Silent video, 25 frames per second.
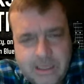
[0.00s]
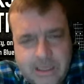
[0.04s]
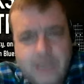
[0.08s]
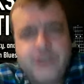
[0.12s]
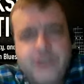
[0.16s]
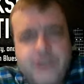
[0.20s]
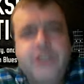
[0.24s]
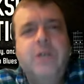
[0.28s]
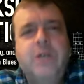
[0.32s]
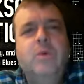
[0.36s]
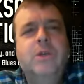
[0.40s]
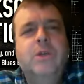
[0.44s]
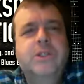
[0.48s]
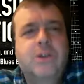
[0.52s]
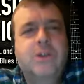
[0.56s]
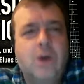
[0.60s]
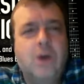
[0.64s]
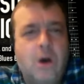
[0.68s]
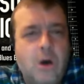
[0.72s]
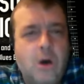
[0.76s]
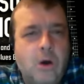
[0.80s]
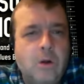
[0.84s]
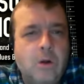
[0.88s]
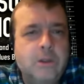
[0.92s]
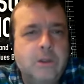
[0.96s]
as she was
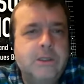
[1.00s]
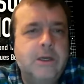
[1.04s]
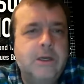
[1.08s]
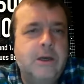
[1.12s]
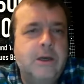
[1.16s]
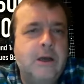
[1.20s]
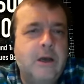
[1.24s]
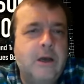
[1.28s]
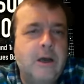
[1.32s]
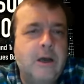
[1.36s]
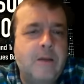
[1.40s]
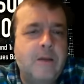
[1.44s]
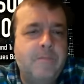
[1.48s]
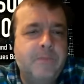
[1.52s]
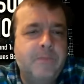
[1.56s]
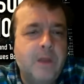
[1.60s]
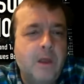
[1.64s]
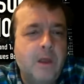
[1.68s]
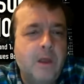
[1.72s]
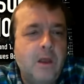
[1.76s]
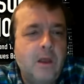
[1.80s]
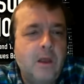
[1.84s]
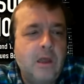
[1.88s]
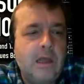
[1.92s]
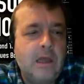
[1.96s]
called, um,
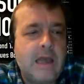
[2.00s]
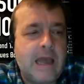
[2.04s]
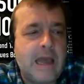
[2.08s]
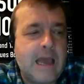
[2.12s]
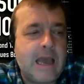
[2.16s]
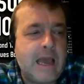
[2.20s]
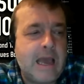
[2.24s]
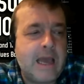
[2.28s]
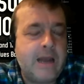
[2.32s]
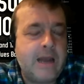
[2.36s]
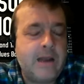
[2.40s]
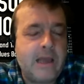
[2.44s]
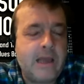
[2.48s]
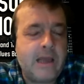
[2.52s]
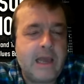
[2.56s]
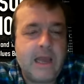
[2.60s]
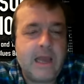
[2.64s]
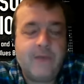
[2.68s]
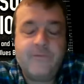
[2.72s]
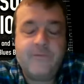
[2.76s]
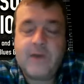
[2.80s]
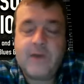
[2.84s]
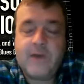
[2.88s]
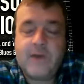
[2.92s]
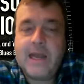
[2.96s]
had a
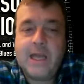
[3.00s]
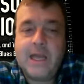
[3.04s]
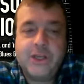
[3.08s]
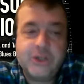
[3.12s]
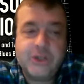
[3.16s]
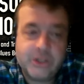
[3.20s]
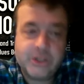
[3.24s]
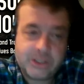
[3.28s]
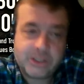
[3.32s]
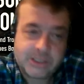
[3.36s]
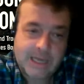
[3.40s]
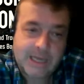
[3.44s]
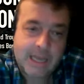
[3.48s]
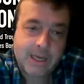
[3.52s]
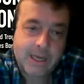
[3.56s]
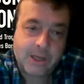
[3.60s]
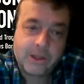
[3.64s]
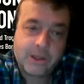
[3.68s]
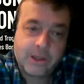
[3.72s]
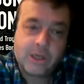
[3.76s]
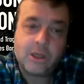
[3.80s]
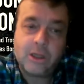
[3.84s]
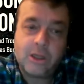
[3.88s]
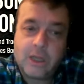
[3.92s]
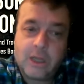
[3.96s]
financial stake in
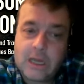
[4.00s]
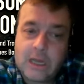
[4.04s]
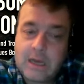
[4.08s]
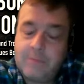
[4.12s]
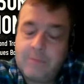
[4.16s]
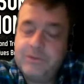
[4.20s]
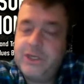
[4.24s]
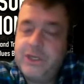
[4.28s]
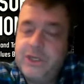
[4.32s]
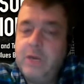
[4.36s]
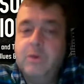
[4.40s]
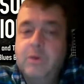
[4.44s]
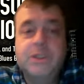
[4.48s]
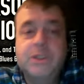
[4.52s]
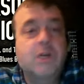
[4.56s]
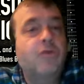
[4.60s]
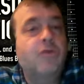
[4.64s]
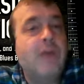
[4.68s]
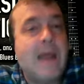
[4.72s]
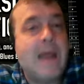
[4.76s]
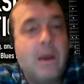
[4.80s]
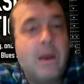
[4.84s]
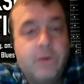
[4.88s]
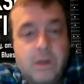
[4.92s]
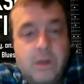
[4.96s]
the club. She was
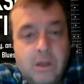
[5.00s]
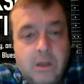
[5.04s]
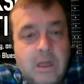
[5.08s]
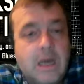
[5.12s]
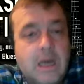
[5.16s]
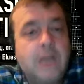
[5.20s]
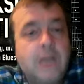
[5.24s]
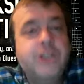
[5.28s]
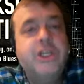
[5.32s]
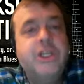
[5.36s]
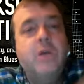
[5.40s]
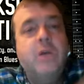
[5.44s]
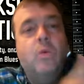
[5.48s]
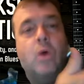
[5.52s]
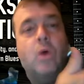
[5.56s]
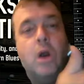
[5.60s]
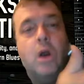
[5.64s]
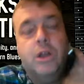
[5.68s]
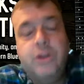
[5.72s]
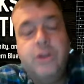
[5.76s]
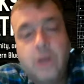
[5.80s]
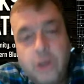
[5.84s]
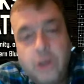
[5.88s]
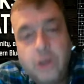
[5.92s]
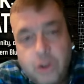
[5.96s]
around a lot. She
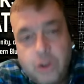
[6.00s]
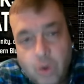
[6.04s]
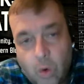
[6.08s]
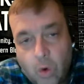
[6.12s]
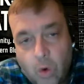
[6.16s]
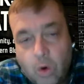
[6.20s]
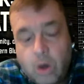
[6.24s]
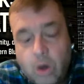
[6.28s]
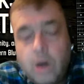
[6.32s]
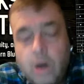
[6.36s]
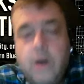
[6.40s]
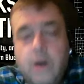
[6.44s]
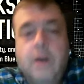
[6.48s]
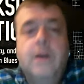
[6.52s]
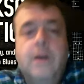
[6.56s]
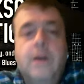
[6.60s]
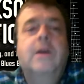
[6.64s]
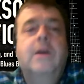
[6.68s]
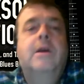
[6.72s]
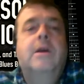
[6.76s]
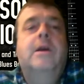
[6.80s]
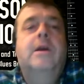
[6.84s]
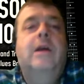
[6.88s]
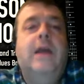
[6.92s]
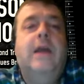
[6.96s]
worked the door,
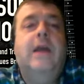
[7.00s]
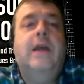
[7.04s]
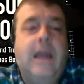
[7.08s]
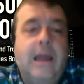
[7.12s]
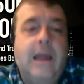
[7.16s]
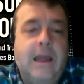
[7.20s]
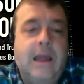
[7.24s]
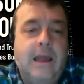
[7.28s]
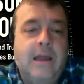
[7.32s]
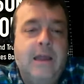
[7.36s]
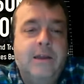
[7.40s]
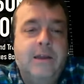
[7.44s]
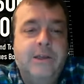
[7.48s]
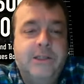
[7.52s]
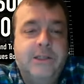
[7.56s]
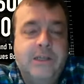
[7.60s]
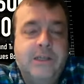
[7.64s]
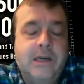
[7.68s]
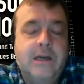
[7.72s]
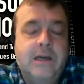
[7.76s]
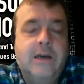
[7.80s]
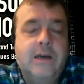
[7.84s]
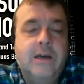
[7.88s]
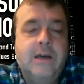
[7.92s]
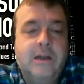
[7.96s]
and
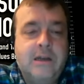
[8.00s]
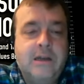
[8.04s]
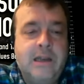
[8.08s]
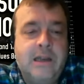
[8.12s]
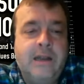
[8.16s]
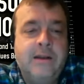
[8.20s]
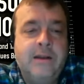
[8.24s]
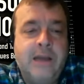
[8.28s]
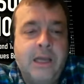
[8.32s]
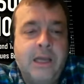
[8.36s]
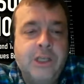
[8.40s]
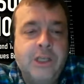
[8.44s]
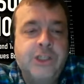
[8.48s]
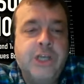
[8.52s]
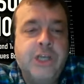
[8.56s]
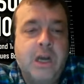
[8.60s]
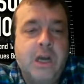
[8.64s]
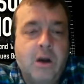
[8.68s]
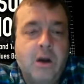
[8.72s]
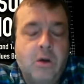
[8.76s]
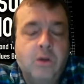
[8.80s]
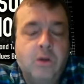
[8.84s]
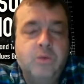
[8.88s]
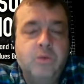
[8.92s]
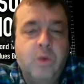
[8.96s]
uh, and and
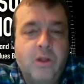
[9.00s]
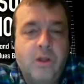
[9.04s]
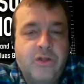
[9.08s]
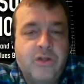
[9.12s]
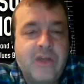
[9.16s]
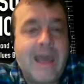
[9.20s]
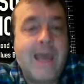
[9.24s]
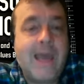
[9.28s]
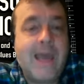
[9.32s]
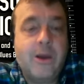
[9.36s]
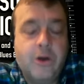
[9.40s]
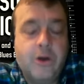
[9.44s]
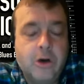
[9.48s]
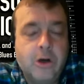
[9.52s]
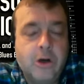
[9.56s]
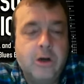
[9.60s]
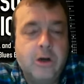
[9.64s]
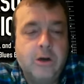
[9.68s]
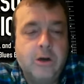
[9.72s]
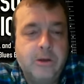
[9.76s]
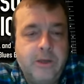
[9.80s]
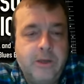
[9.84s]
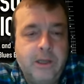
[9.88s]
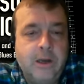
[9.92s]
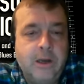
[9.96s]
Gerald would thank
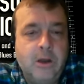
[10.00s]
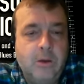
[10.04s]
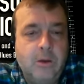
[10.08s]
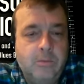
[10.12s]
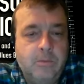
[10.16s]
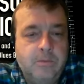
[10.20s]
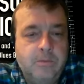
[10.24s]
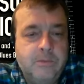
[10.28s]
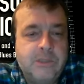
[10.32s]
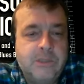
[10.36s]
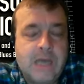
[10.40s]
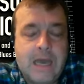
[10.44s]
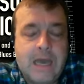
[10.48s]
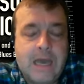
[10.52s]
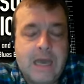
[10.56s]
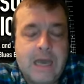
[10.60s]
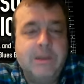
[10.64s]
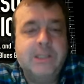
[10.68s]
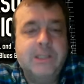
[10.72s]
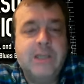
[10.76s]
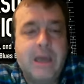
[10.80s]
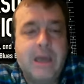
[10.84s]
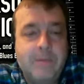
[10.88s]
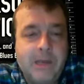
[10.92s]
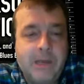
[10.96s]
her, you know, time
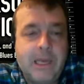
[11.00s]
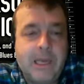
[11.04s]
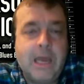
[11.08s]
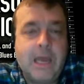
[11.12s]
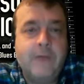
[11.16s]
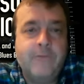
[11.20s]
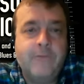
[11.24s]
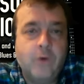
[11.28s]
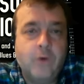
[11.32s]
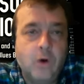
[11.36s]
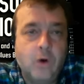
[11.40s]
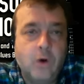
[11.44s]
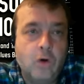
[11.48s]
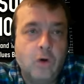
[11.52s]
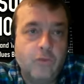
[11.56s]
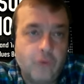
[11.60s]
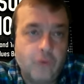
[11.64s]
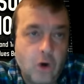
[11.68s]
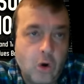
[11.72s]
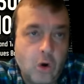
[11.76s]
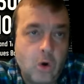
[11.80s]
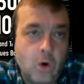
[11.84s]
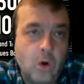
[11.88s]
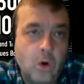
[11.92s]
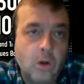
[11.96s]
and time again for her
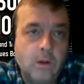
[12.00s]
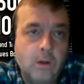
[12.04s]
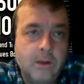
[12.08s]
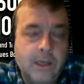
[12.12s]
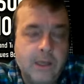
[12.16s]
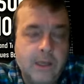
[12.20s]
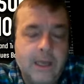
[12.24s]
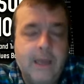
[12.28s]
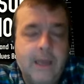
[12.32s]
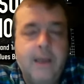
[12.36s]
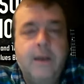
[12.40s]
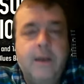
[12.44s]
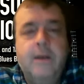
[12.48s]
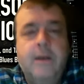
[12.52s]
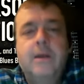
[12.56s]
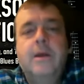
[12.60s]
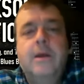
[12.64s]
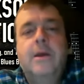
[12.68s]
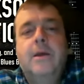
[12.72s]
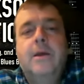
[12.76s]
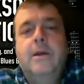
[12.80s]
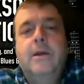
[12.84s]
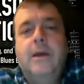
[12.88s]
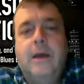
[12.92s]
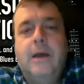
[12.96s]
role in
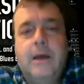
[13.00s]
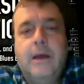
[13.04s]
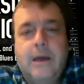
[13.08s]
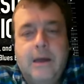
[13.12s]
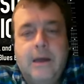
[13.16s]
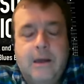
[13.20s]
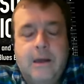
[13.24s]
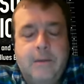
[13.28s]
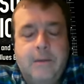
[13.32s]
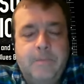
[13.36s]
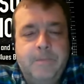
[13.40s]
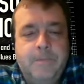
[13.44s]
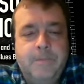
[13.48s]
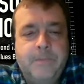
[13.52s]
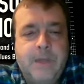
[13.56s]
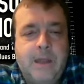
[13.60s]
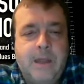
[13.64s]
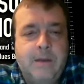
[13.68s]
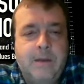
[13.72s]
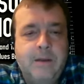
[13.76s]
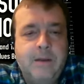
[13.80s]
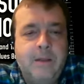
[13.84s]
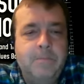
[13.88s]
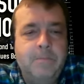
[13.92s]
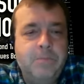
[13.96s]
um,
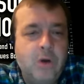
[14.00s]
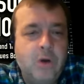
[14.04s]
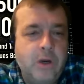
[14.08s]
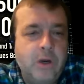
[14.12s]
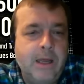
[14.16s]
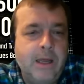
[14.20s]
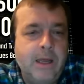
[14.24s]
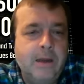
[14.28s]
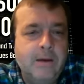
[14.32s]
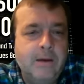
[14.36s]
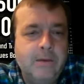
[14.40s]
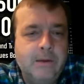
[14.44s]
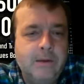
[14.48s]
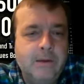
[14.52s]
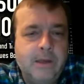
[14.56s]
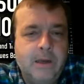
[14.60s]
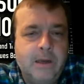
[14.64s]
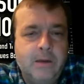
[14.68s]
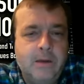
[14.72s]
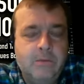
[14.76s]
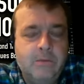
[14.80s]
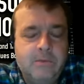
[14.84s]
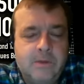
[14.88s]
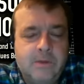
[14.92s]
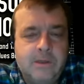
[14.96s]
in, in putting you
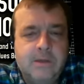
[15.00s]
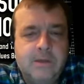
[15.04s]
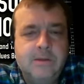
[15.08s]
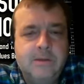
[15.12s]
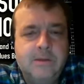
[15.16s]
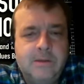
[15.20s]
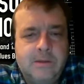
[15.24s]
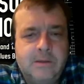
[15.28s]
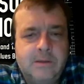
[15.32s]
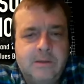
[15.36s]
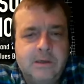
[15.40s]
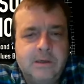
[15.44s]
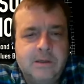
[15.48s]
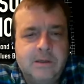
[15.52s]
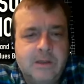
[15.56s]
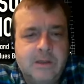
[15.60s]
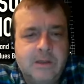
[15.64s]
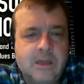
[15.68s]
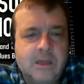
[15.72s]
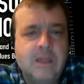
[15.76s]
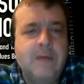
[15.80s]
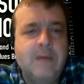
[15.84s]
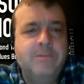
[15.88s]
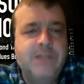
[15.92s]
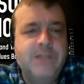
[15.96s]
know the the, the
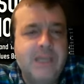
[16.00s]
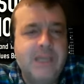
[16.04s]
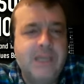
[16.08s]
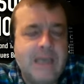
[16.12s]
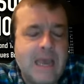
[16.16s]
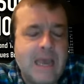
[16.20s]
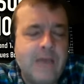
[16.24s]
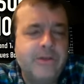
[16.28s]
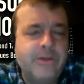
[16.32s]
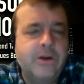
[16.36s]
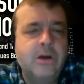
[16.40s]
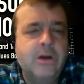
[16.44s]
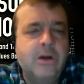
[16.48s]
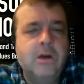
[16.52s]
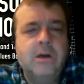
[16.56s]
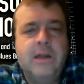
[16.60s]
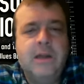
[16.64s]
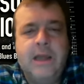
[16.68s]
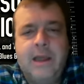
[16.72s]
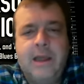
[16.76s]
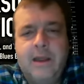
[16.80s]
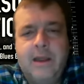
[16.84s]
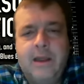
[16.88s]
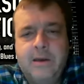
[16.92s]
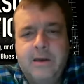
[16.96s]
club together
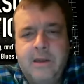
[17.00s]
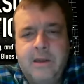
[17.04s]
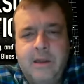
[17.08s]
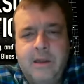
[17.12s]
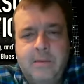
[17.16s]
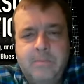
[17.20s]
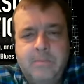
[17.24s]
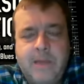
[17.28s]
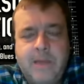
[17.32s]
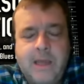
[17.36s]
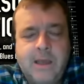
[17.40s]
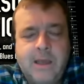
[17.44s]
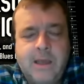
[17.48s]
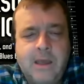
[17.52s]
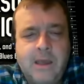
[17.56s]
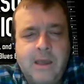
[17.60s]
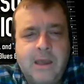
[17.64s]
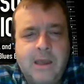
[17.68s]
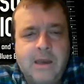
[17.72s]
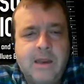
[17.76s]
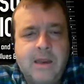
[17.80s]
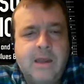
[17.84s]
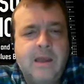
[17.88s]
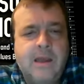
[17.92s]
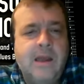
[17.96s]
and in making
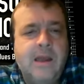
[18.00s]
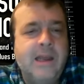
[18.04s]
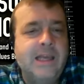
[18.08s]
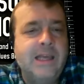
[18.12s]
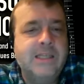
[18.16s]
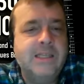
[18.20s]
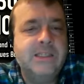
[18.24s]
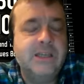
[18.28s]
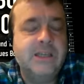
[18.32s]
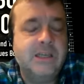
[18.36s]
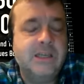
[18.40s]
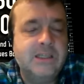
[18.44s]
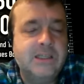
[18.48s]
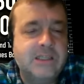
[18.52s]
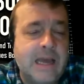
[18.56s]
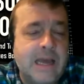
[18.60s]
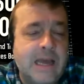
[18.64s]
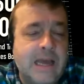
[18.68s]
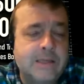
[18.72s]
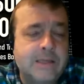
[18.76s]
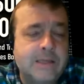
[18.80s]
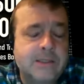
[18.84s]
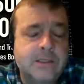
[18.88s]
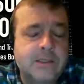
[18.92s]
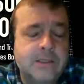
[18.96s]
it, it a
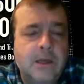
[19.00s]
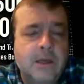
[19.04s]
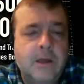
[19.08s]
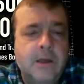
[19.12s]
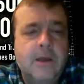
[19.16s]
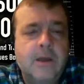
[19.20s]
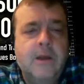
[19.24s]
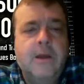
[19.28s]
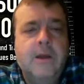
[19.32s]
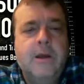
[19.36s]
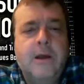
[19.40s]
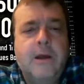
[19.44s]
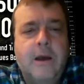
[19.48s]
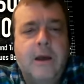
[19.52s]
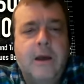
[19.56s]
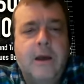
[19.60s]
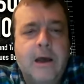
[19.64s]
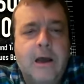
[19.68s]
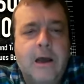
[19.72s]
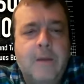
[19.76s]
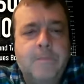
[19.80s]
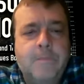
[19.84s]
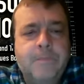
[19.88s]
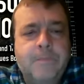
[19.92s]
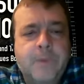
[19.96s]
success.
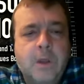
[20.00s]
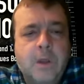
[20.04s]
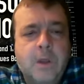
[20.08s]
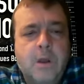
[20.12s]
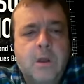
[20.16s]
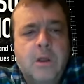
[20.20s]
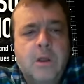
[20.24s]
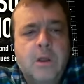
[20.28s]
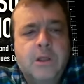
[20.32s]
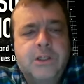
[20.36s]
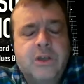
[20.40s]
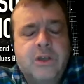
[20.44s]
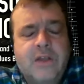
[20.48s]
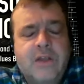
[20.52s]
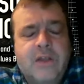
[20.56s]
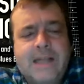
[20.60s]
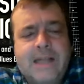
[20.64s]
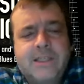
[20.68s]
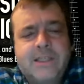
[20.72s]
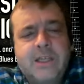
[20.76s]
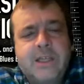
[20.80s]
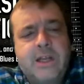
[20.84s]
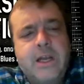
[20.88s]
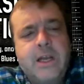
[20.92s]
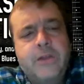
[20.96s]
Um, so
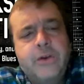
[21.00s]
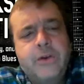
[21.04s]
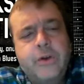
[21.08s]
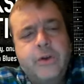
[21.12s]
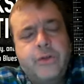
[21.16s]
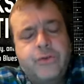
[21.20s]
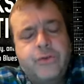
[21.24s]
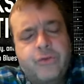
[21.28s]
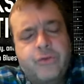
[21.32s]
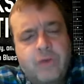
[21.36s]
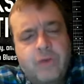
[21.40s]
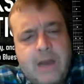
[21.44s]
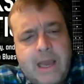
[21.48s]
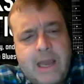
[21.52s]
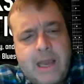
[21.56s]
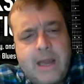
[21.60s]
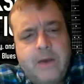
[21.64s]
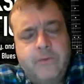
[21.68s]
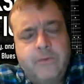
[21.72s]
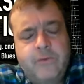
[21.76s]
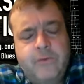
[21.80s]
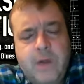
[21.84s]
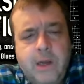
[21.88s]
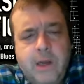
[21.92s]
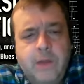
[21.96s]
that's another
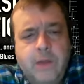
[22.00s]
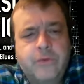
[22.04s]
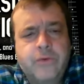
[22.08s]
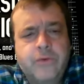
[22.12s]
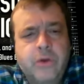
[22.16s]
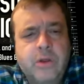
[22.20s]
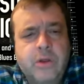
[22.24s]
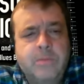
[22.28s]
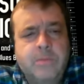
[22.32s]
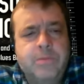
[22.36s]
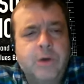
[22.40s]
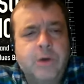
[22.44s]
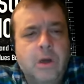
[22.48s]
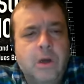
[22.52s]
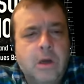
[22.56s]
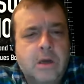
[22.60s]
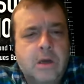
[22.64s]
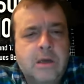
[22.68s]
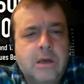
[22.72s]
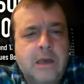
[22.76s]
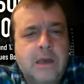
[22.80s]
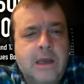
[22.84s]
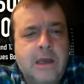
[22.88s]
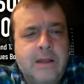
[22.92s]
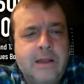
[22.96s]
thread running through the
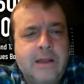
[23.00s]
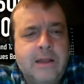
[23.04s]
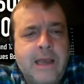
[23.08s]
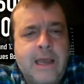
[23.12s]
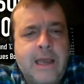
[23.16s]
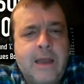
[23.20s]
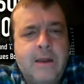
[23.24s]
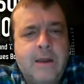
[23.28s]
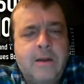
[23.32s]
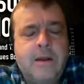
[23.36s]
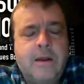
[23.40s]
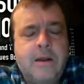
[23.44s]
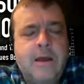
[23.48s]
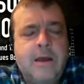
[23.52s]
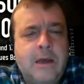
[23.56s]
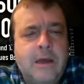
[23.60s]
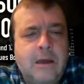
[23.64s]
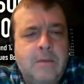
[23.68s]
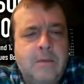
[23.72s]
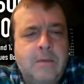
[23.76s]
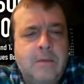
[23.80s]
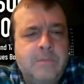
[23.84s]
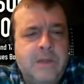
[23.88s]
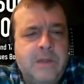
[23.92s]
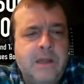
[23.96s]
book, and then
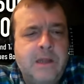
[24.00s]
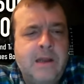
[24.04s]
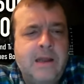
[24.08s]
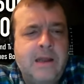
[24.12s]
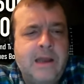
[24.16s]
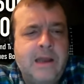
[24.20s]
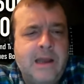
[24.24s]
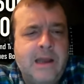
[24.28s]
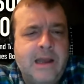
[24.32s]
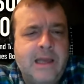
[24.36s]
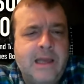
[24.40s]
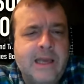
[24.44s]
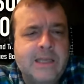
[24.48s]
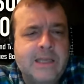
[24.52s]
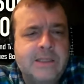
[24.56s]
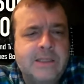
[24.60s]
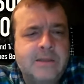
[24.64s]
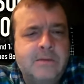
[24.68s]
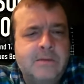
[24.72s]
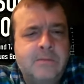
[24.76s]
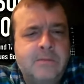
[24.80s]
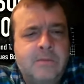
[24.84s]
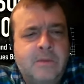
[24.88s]
um, and, and I guess